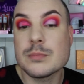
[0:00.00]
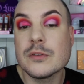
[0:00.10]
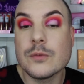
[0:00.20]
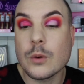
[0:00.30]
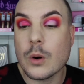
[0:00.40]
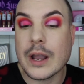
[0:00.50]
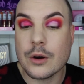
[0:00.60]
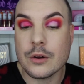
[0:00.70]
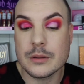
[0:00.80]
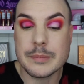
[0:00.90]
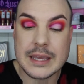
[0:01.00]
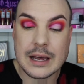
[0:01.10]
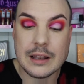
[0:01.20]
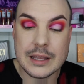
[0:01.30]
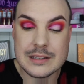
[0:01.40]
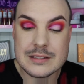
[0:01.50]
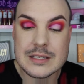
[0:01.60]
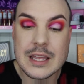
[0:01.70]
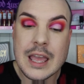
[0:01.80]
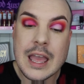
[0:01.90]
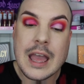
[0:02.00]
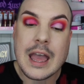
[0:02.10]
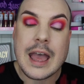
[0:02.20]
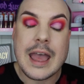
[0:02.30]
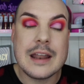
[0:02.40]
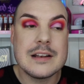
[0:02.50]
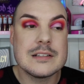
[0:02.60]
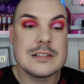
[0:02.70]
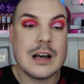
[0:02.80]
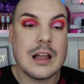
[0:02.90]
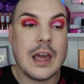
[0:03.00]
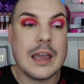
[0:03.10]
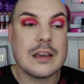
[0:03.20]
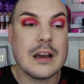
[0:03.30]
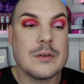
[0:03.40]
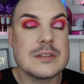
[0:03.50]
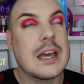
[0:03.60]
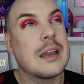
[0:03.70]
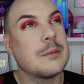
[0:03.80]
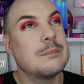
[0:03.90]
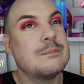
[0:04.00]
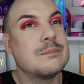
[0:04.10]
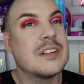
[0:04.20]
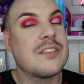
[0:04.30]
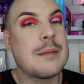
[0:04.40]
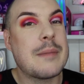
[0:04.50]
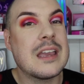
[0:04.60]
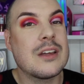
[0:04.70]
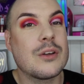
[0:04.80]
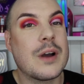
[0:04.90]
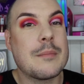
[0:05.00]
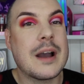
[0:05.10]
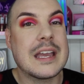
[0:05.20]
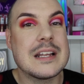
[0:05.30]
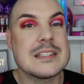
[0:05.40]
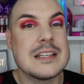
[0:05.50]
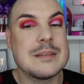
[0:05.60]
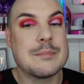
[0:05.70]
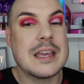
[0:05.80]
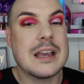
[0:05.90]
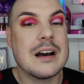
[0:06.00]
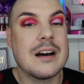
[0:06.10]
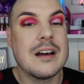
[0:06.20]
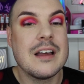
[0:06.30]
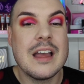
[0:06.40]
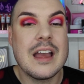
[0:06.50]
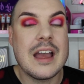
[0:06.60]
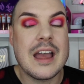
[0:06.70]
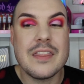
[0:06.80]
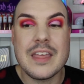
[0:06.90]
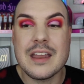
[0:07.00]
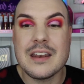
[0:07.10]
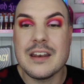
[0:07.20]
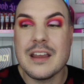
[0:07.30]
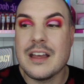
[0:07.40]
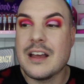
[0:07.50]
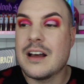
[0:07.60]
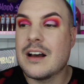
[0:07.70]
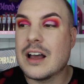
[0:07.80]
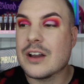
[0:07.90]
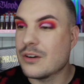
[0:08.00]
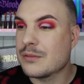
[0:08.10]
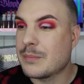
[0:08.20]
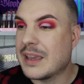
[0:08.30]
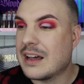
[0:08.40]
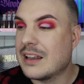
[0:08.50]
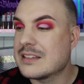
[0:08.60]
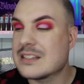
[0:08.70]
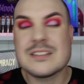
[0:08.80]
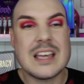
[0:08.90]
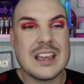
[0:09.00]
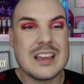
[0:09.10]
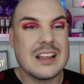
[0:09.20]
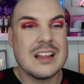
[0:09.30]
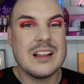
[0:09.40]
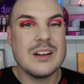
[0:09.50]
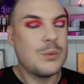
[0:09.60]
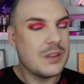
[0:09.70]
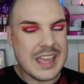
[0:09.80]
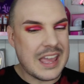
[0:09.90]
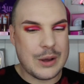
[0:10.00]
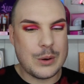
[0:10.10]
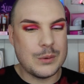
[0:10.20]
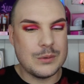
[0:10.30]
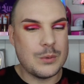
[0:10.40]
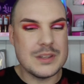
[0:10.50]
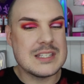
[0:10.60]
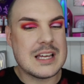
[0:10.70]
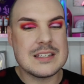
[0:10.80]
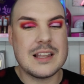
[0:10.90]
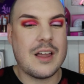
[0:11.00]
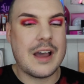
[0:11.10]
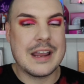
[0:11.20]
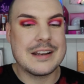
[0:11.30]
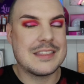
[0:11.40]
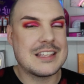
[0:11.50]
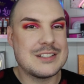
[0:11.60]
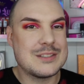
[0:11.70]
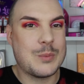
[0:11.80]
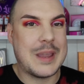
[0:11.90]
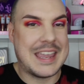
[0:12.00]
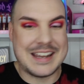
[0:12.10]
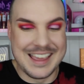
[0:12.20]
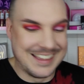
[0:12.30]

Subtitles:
before I got on the PR list, and I was like, if I make it though I might get it sent in PR, and then I got on the PR list and I was like, what the hell, all the stars aligned and that's just weird.